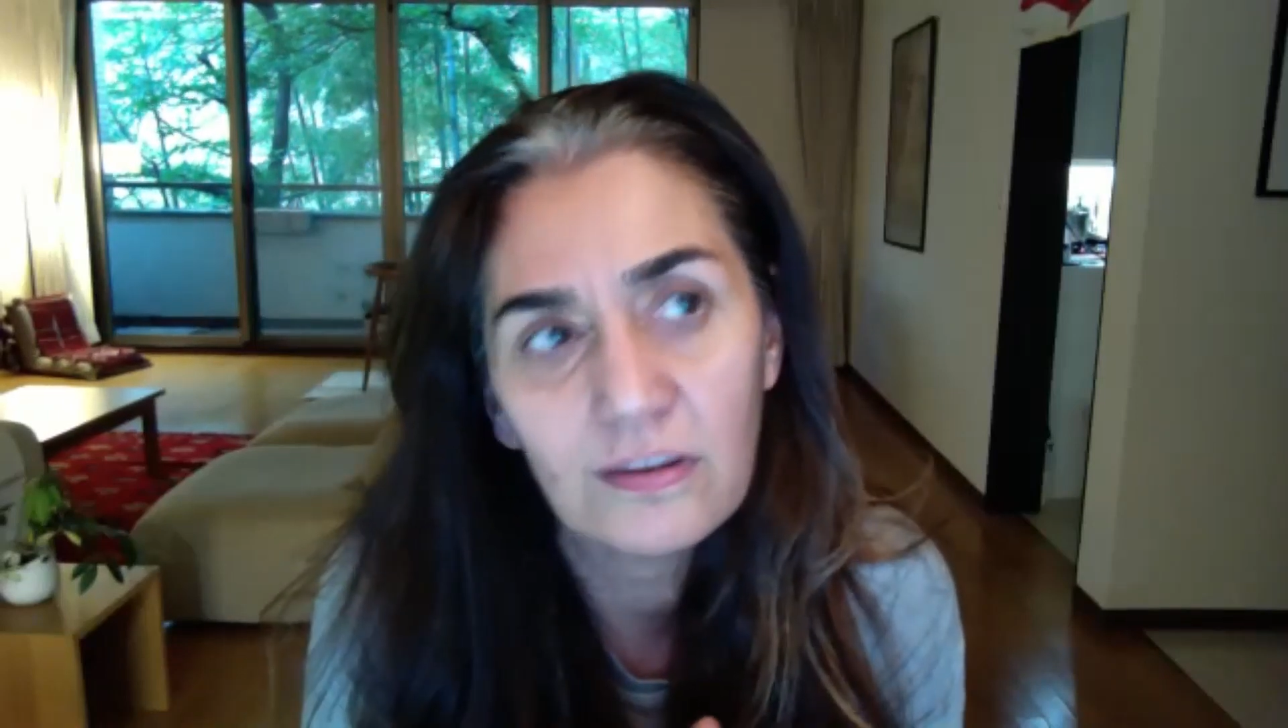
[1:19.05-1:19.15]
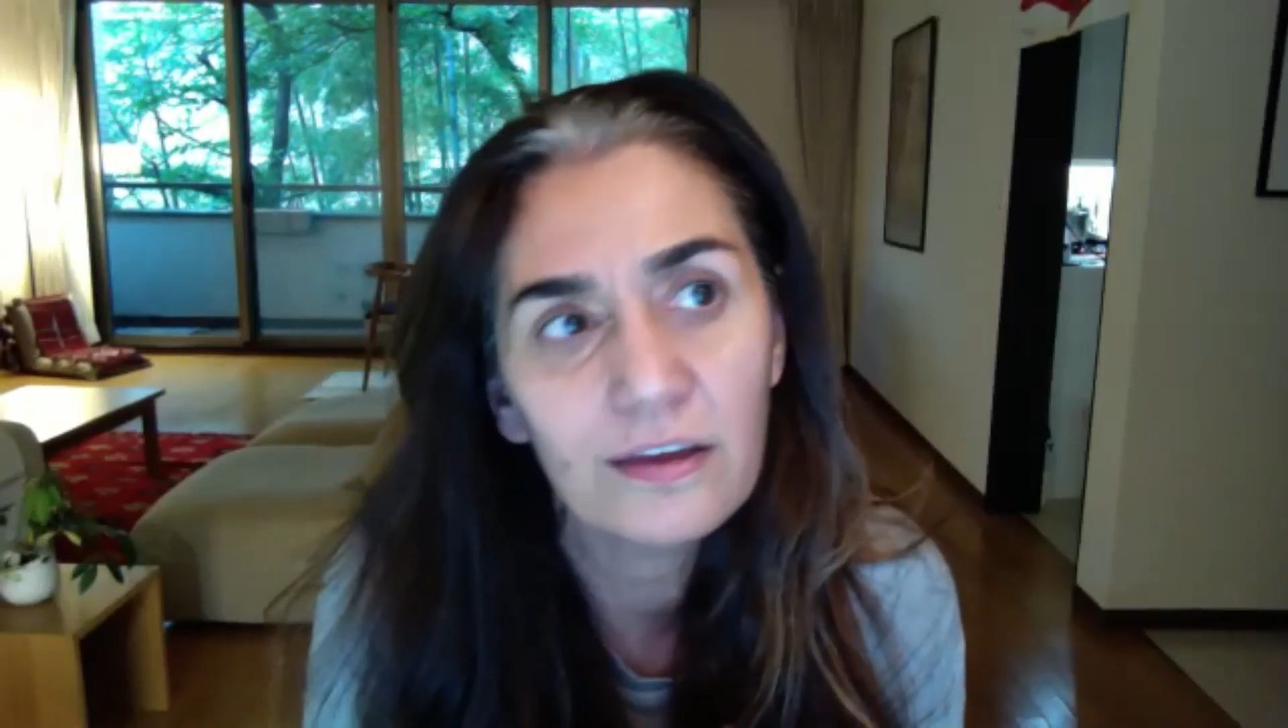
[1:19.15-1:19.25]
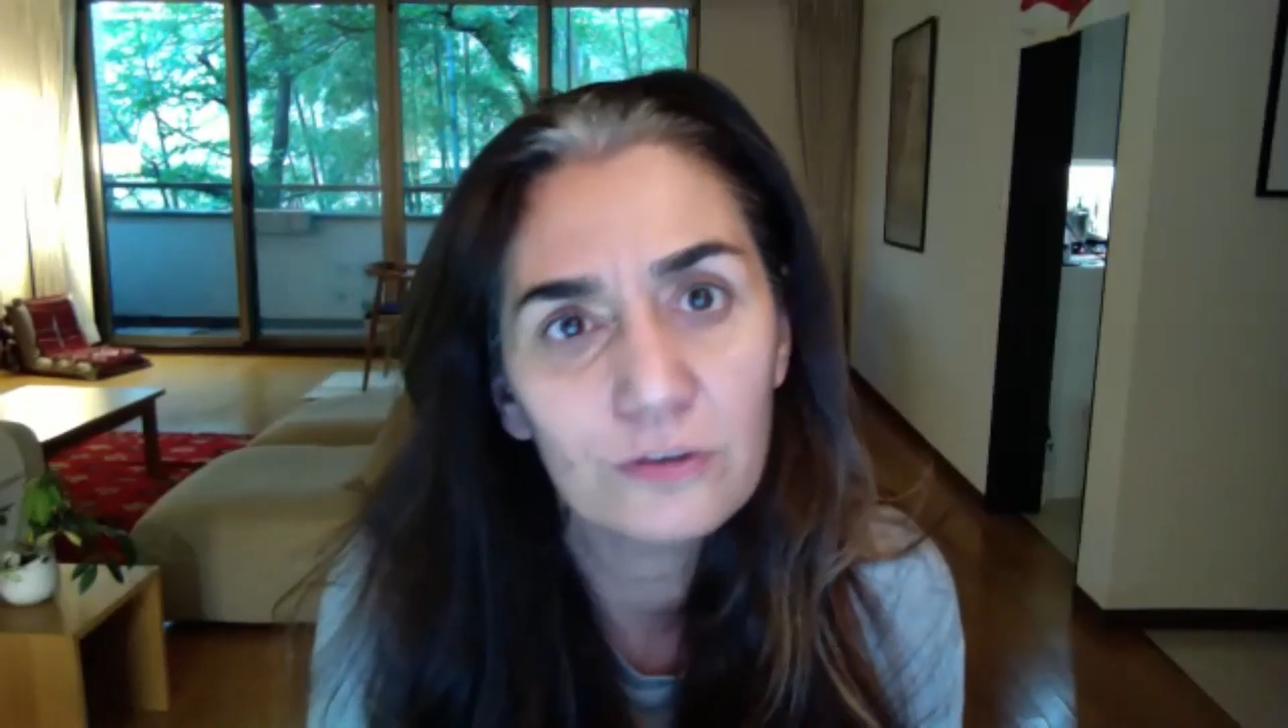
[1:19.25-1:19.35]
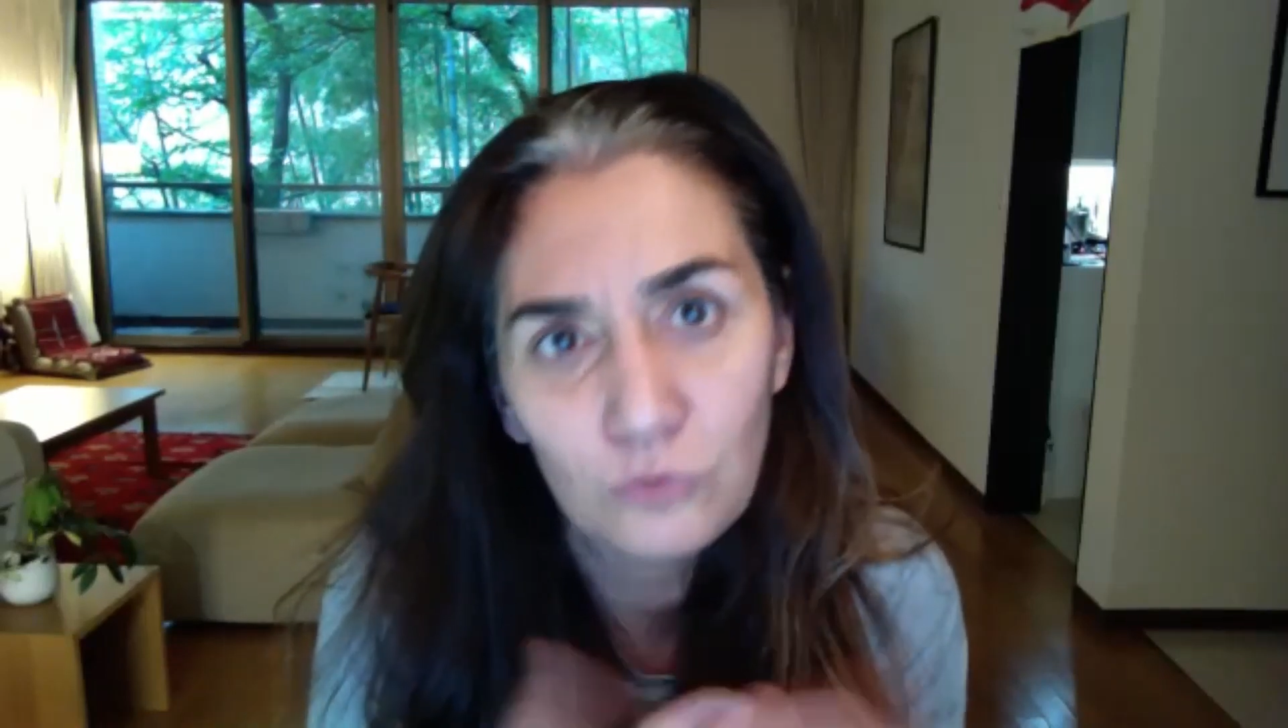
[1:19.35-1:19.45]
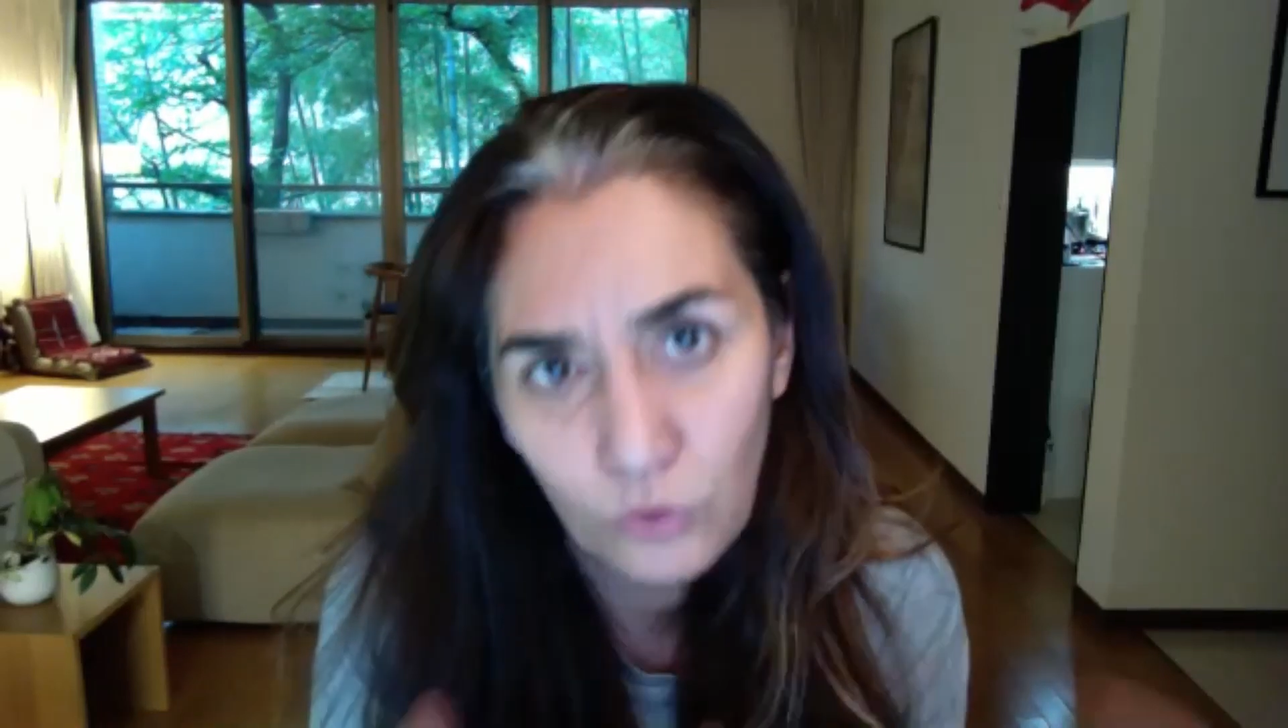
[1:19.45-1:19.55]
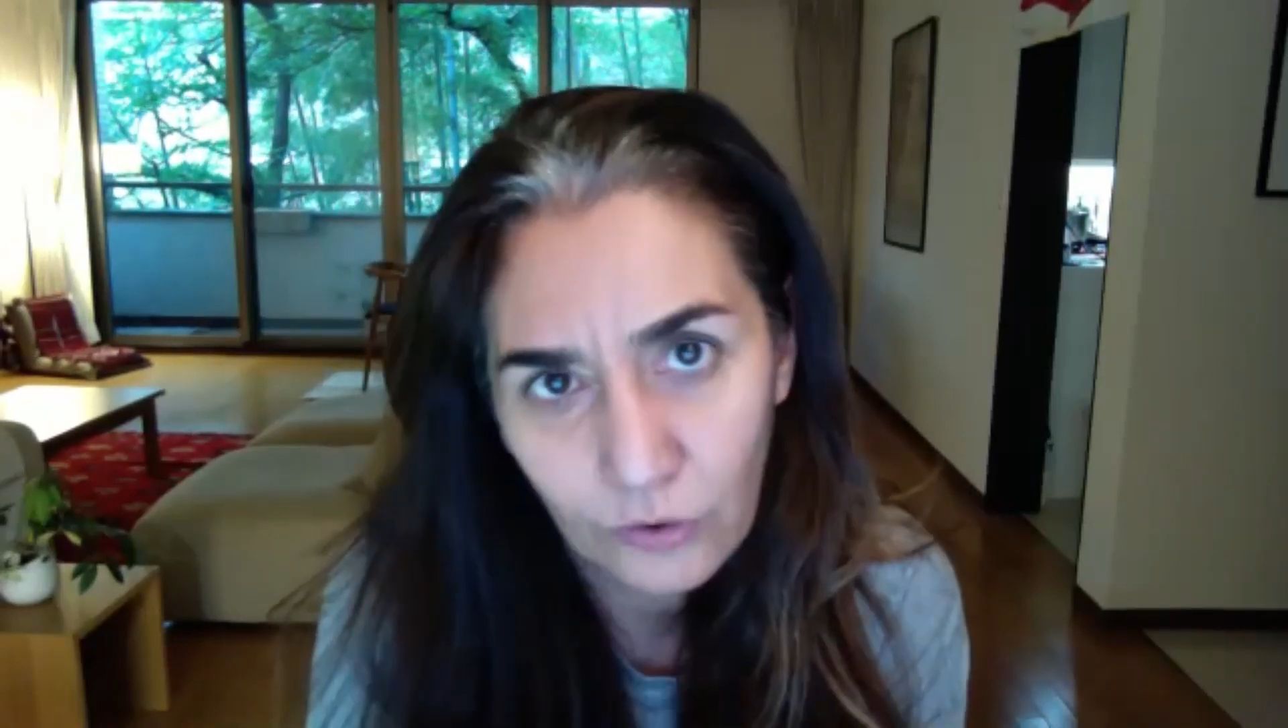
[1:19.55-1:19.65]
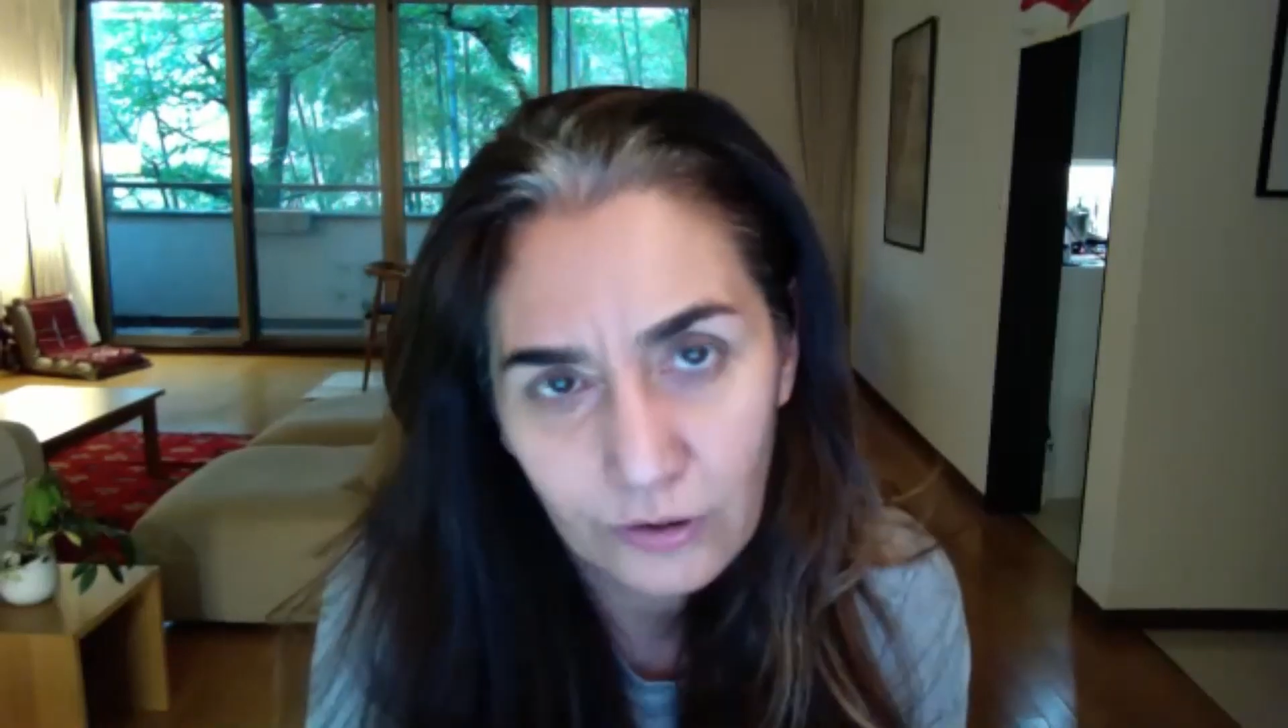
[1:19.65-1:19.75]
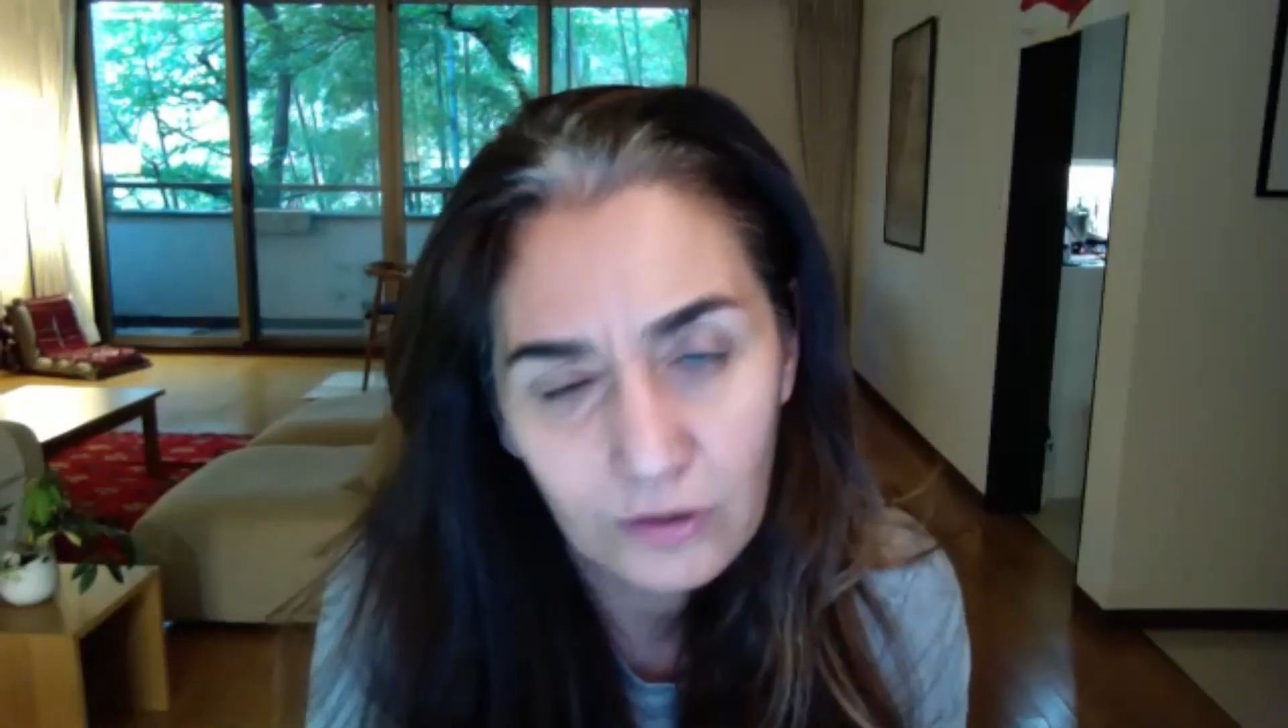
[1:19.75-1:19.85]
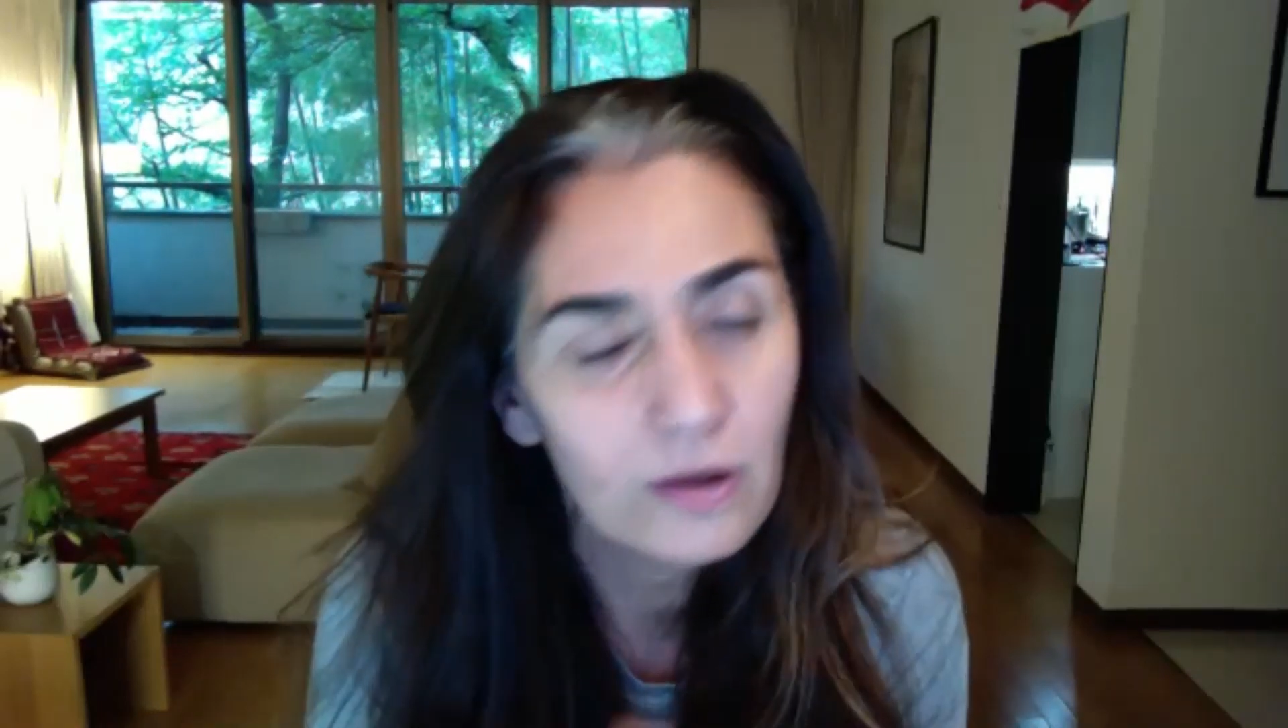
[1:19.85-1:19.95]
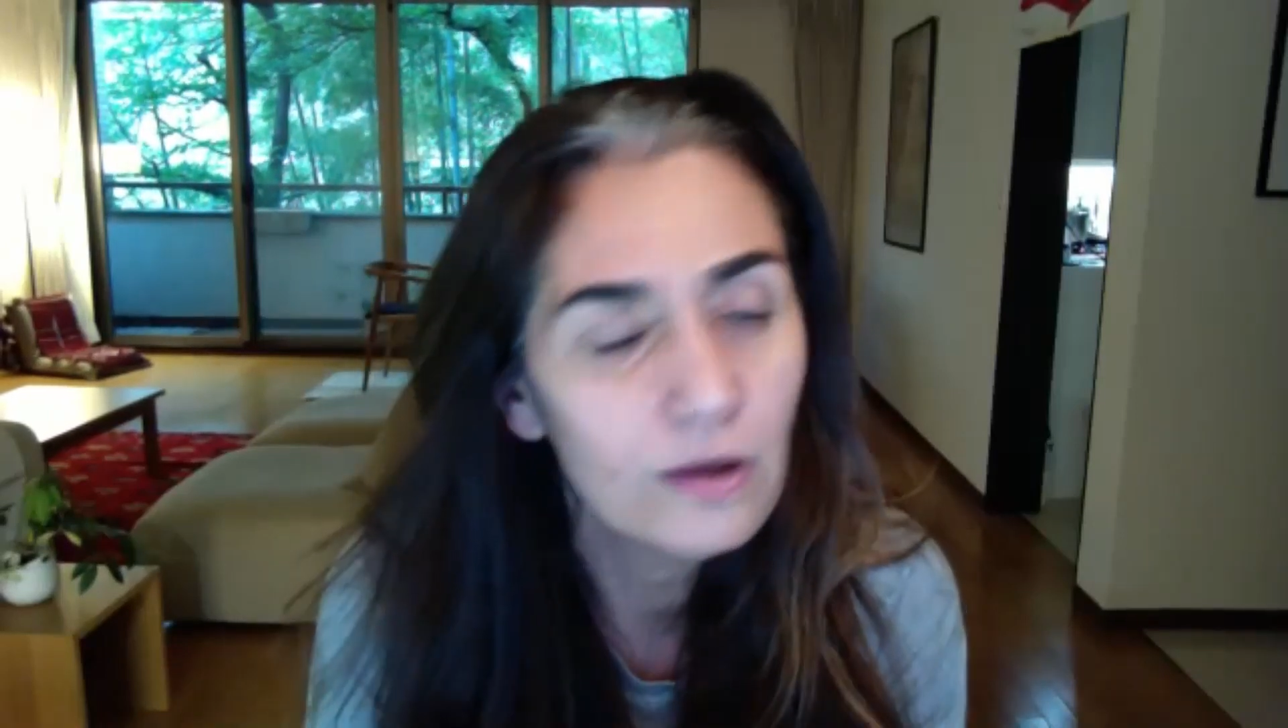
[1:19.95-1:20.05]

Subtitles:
and New York,